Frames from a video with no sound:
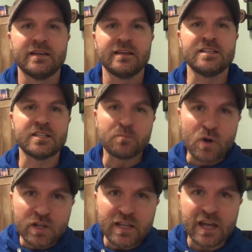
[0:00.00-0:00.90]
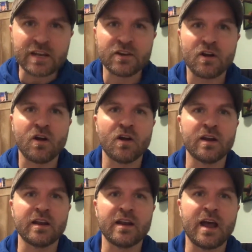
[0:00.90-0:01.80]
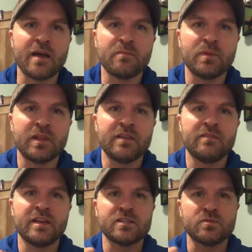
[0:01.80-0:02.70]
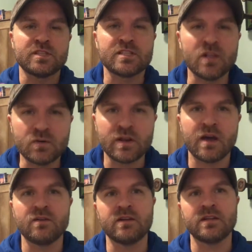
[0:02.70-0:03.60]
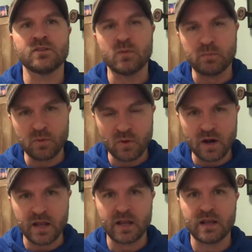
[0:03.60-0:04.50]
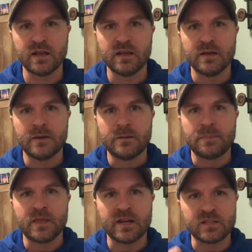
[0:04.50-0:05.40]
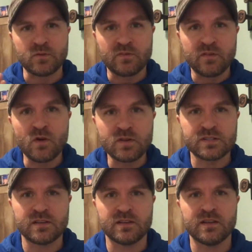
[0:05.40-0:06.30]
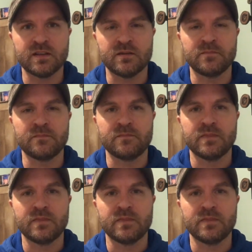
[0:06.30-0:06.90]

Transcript: He's put that in your heart. And I believe that as we slow down and as we pray and as we focus on Him,